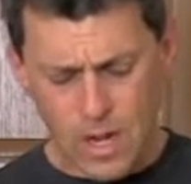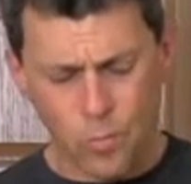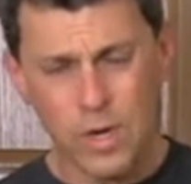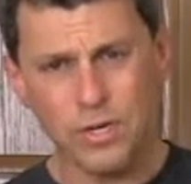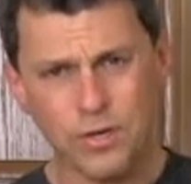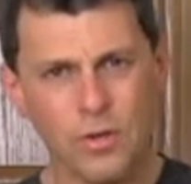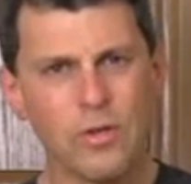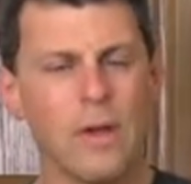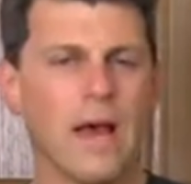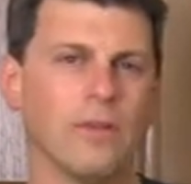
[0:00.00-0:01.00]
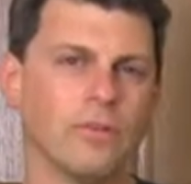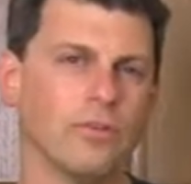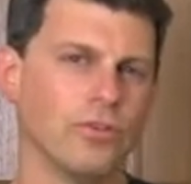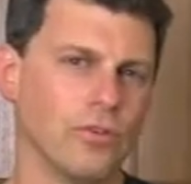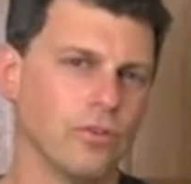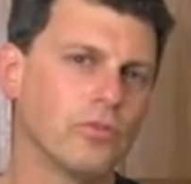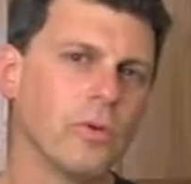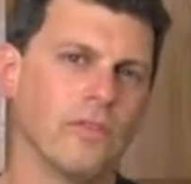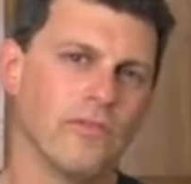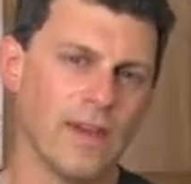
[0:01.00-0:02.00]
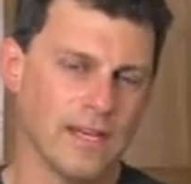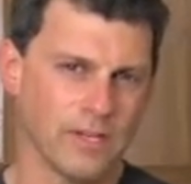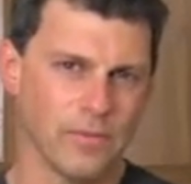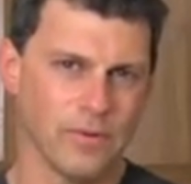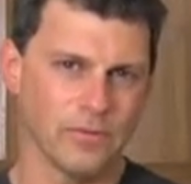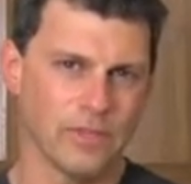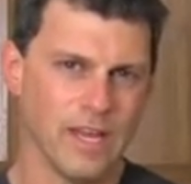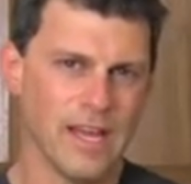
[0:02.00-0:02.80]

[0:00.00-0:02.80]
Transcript: we show you how to juice with vegetables